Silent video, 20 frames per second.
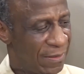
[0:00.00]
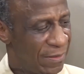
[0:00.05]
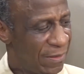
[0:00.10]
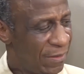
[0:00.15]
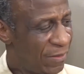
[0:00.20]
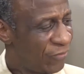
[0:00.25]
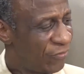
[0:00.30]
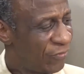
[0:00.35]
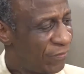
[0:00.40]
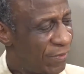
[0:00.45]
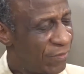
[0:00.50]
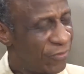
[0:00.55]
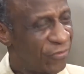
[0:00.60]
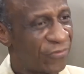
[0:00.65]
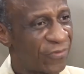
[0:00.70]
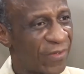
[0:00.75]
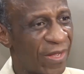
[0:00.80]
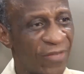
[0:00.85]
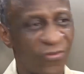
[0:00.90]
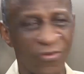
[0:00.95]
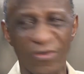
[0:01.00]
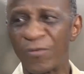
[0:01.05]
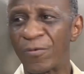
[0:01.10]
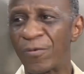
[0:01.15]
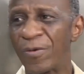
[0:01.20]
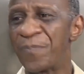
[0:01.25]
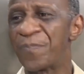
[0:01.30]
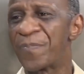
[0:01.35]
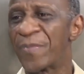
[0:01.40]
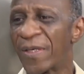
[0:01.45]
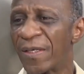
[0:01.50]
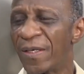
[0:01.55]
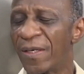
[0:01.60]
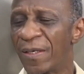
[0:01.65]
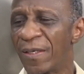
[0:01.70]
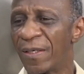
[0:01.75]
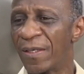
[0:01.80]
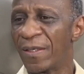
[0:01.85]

Those research equipment